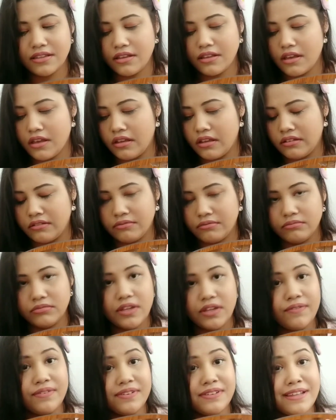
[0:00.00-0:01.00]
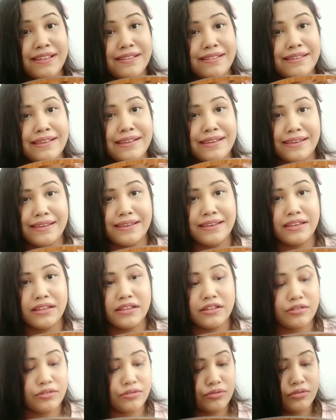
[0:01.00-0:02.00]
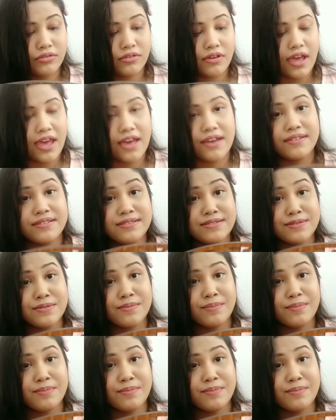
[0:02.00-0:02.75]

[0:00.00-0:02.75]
and definitely it has